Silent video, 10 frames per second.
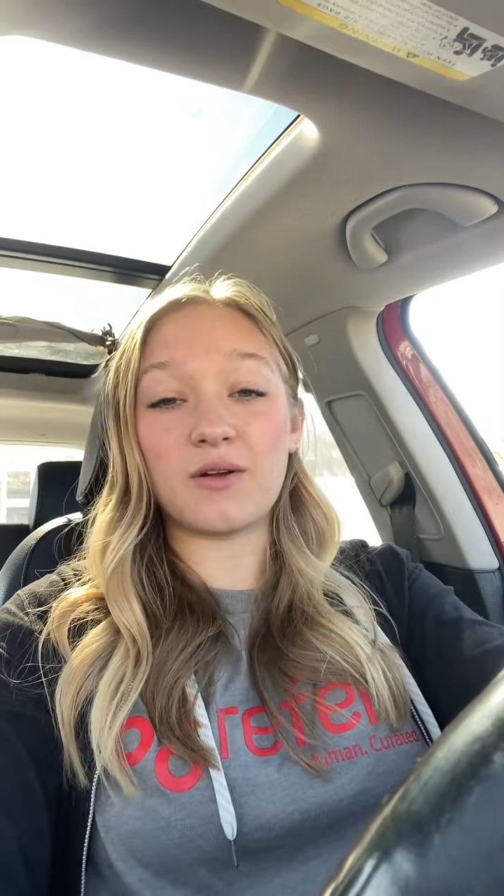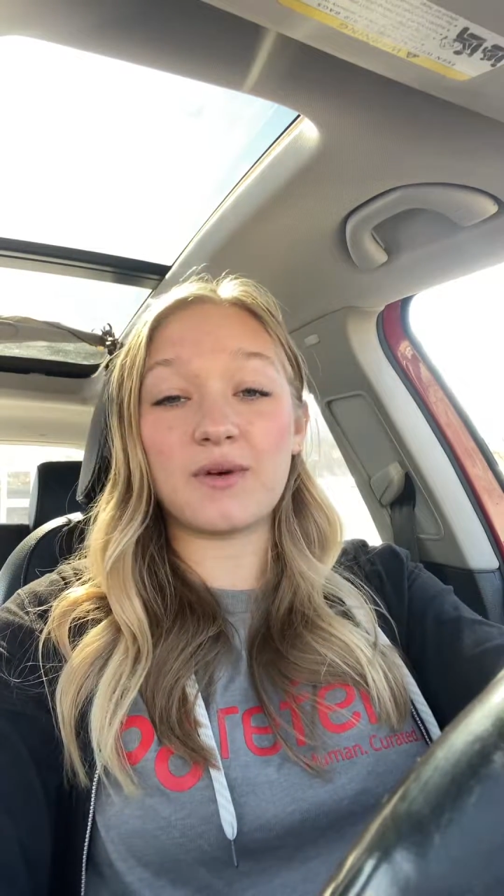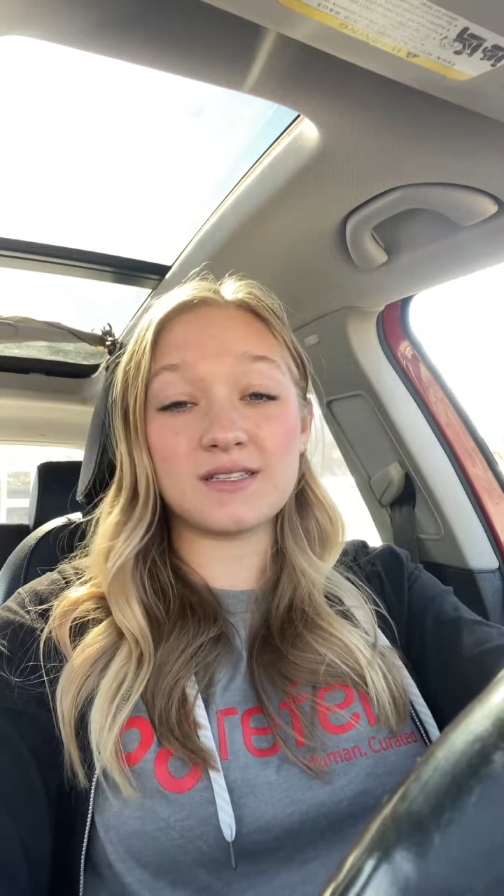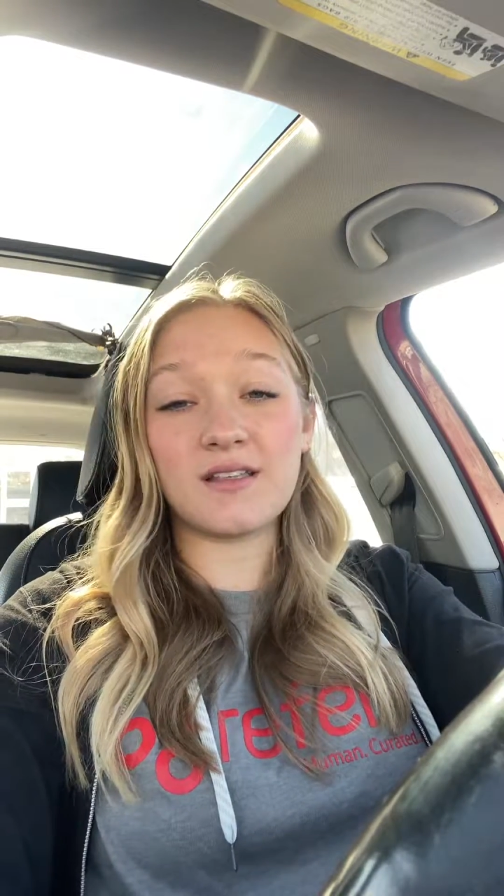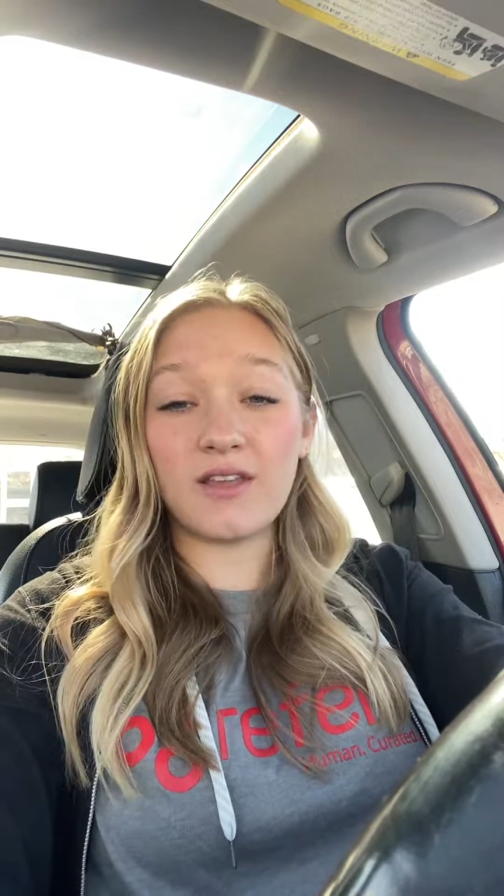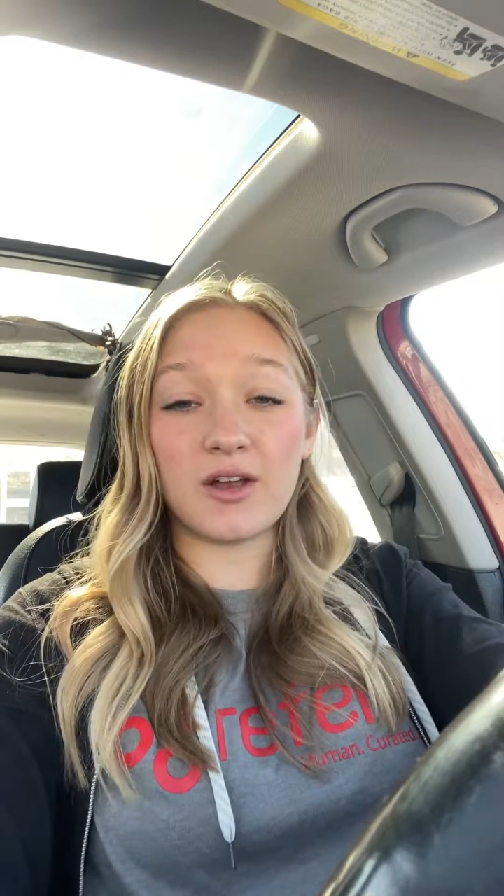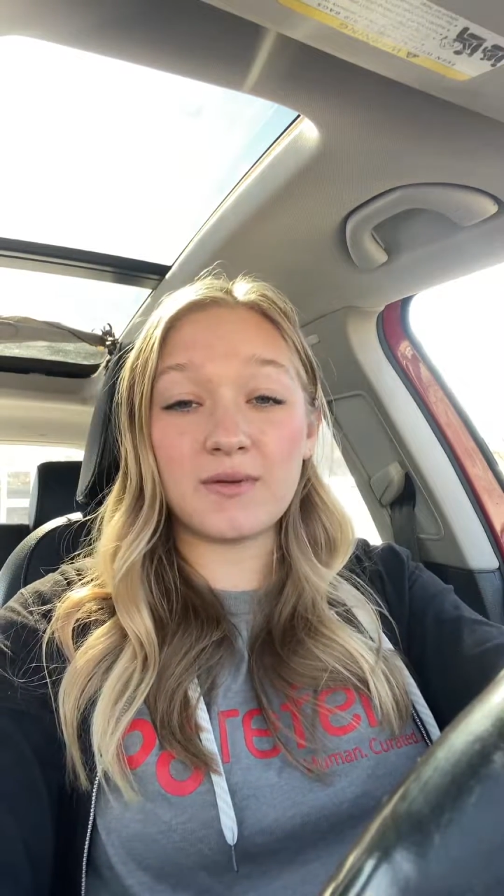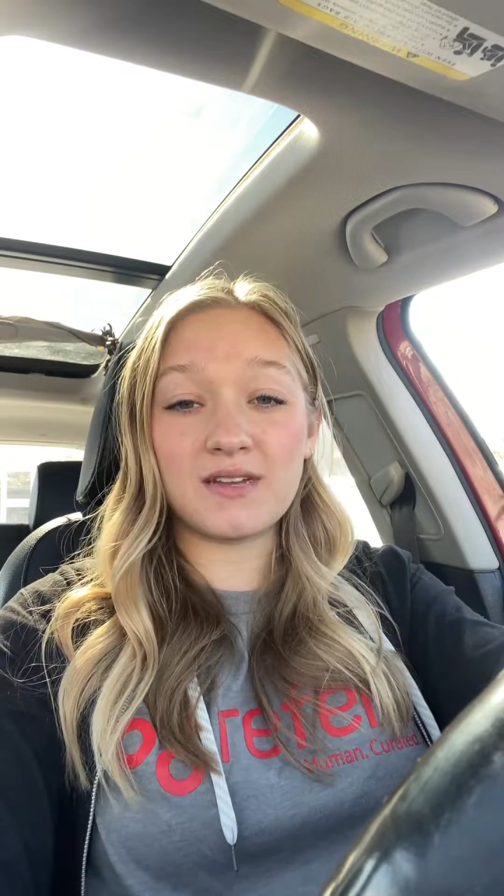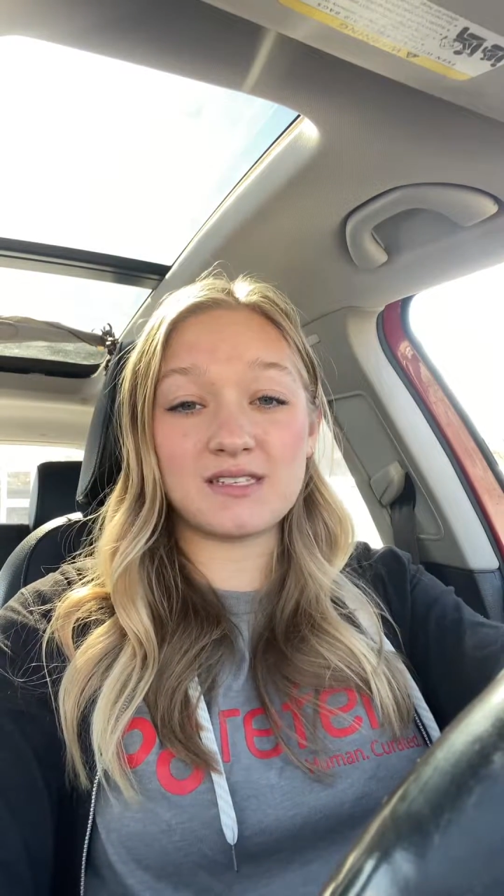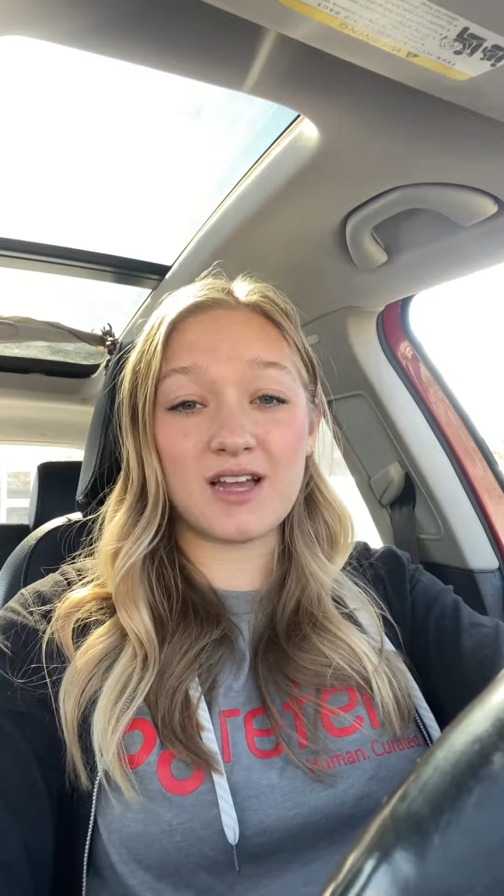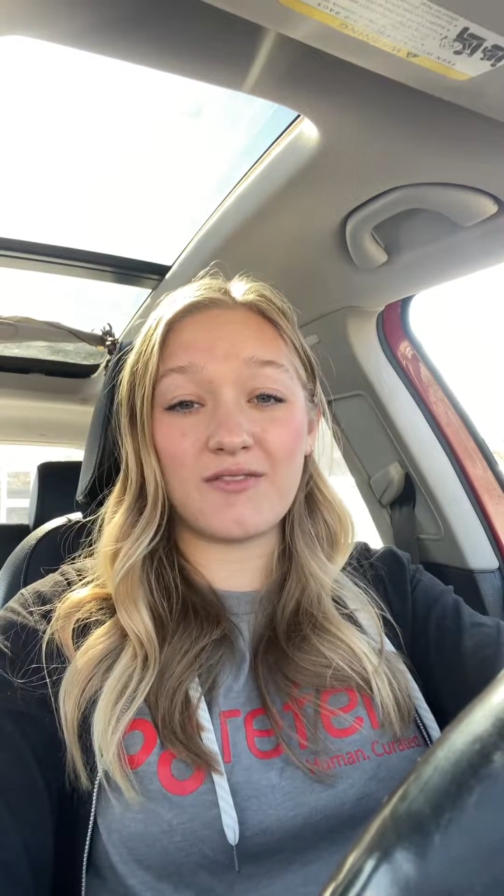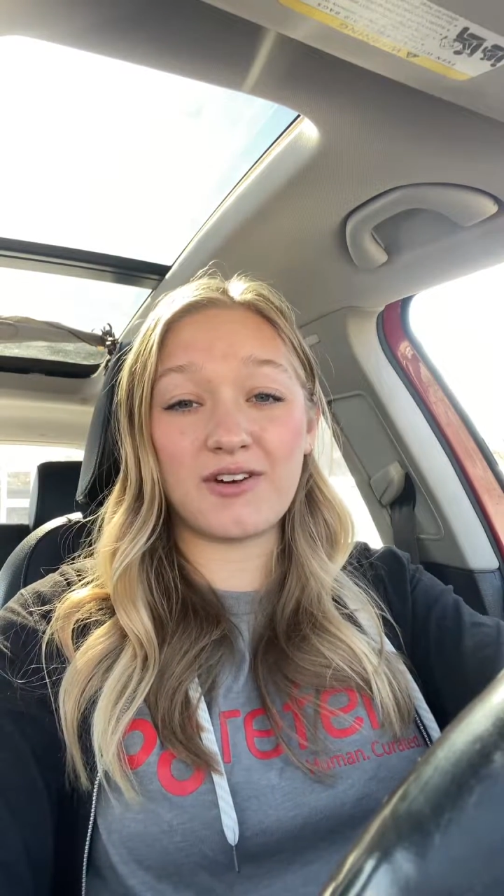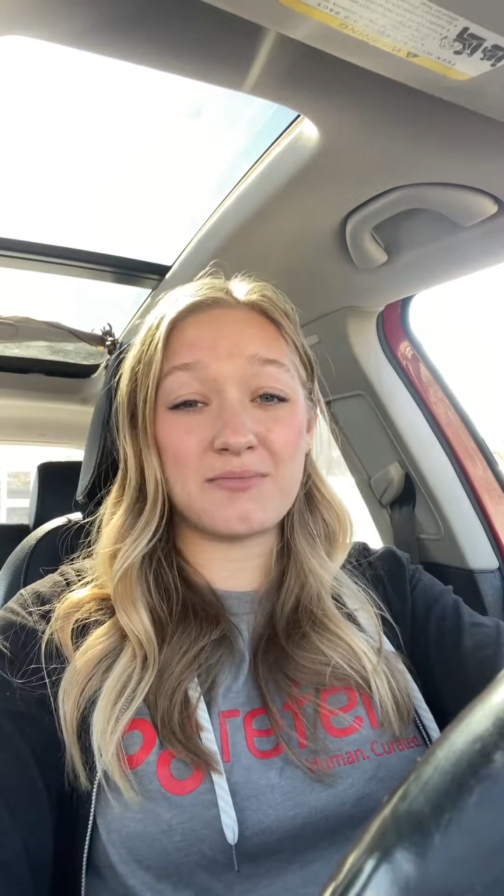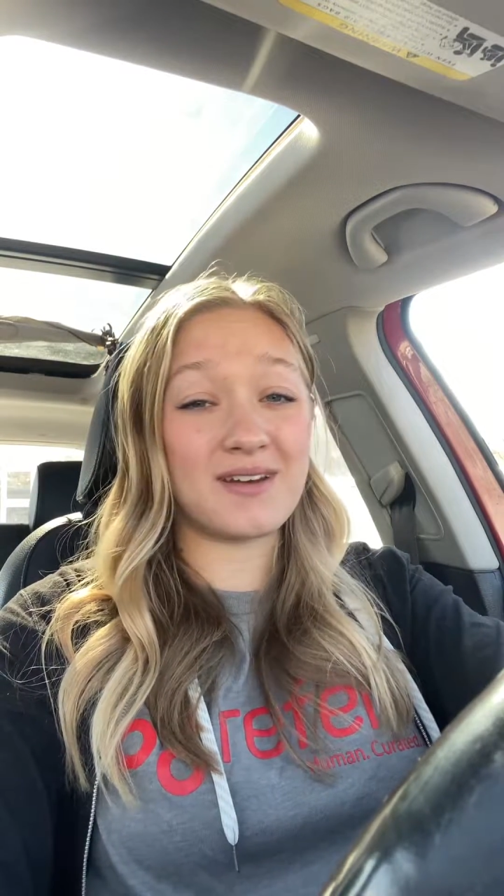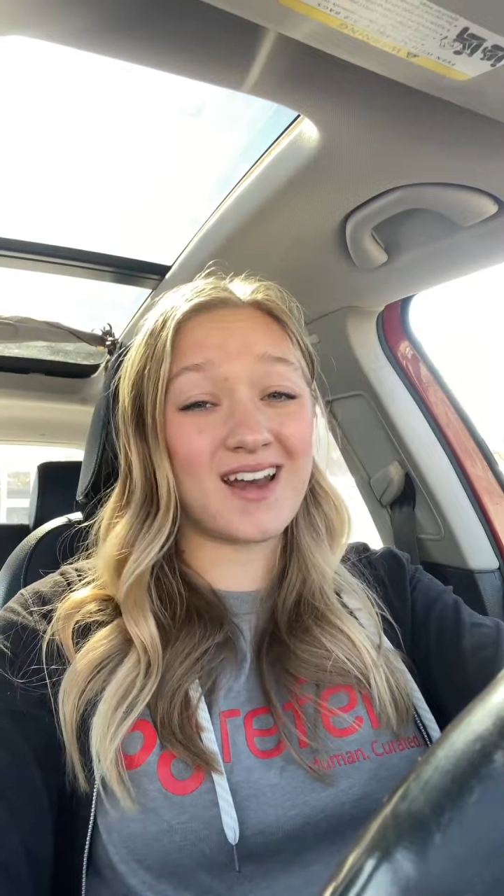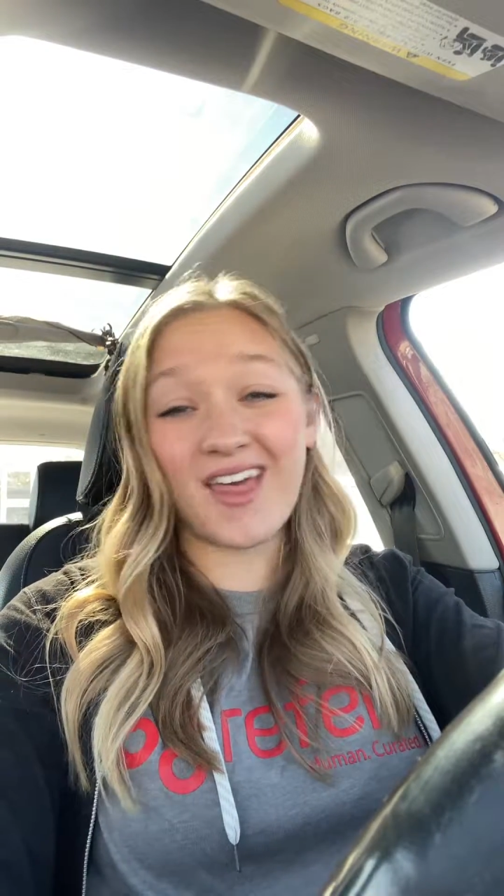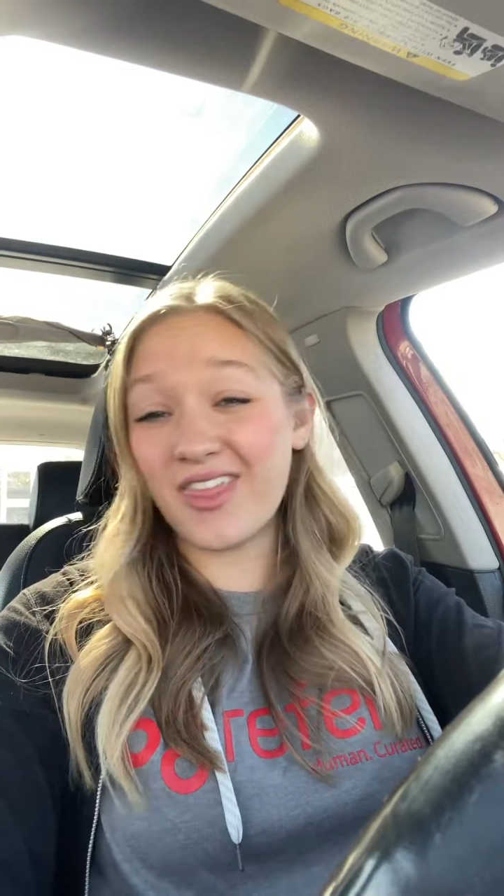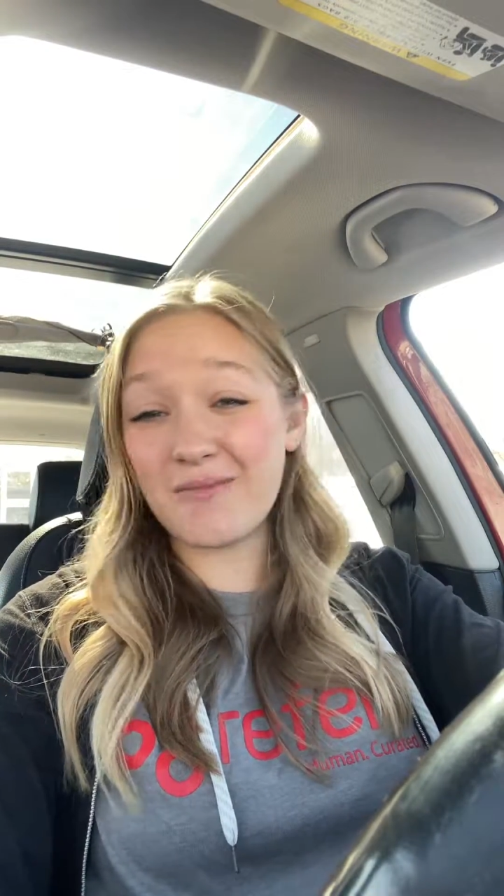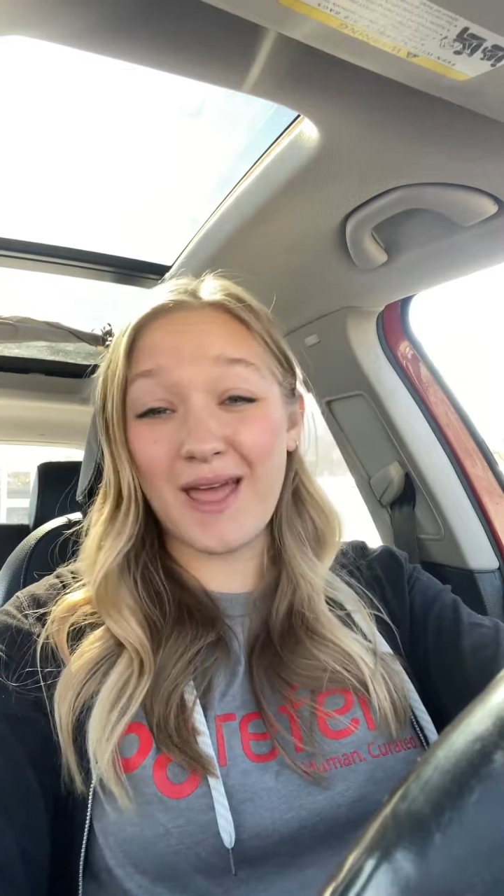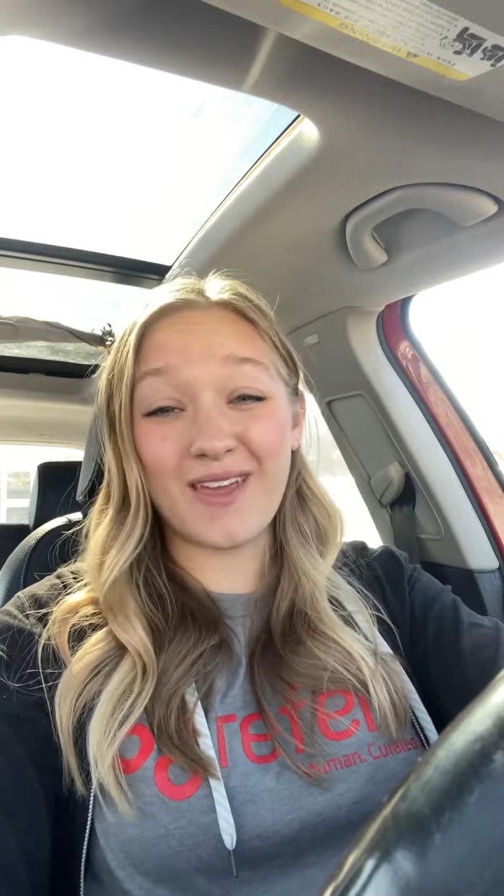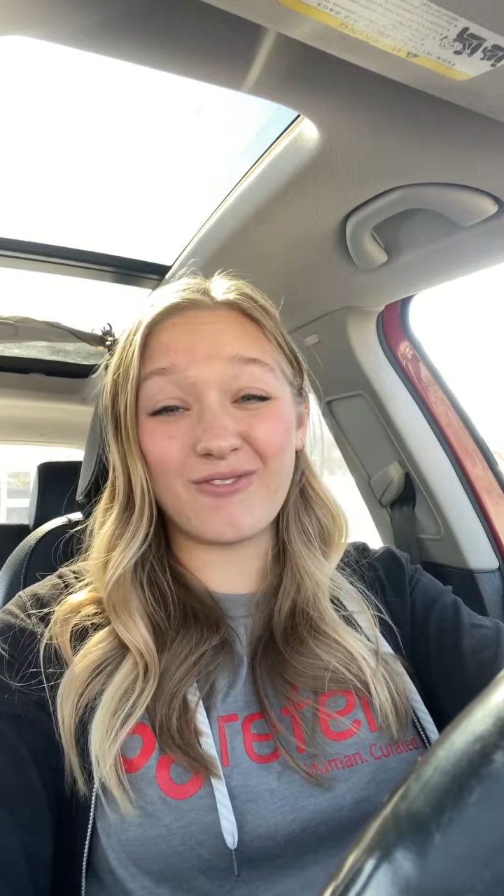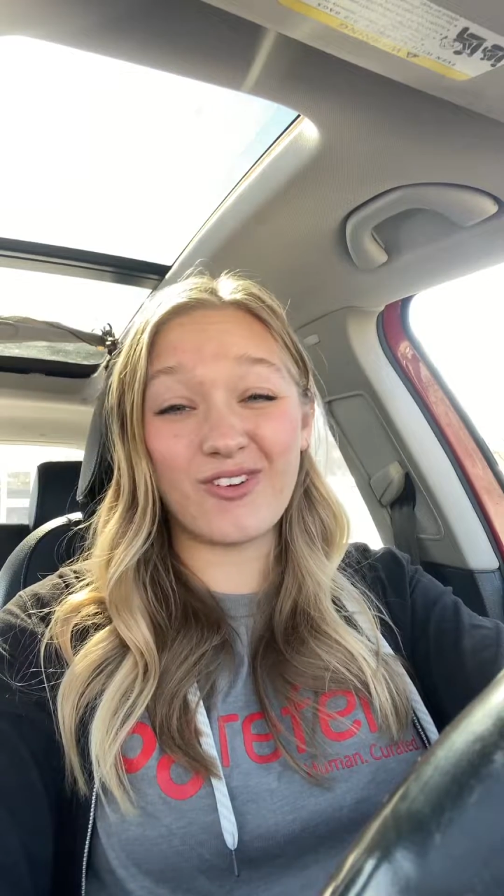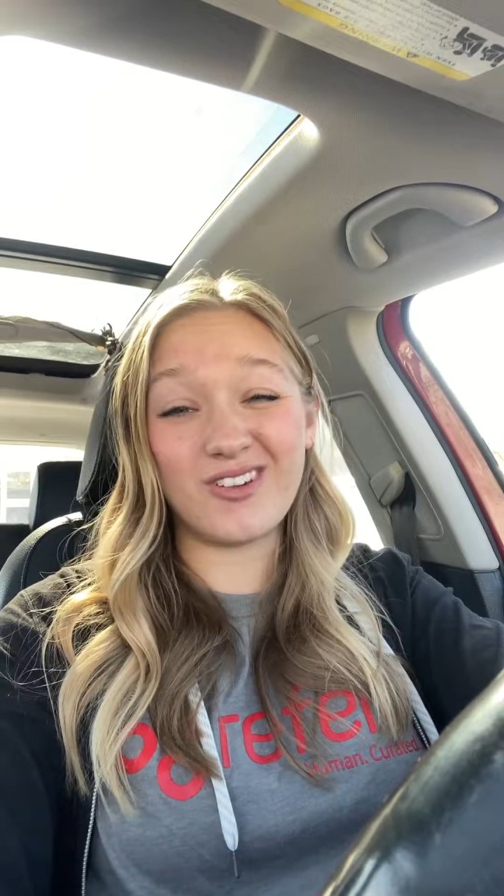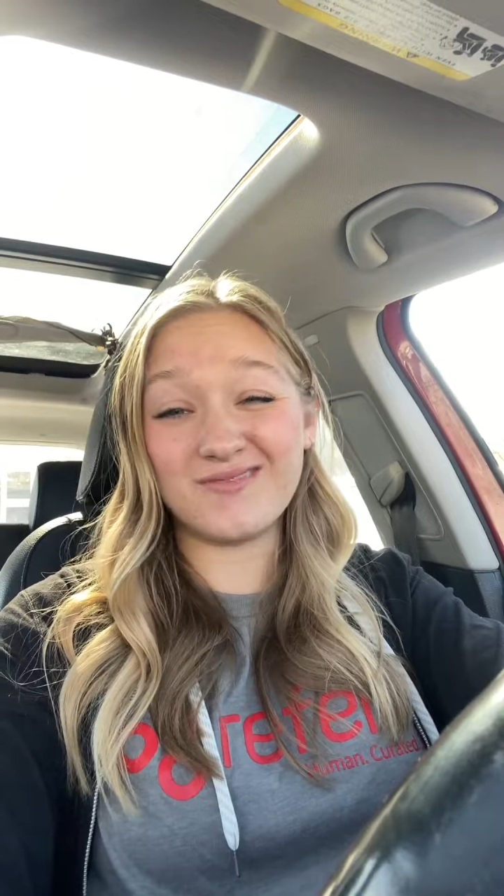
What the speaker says: There was a little bit of discomfort, but nothing painful,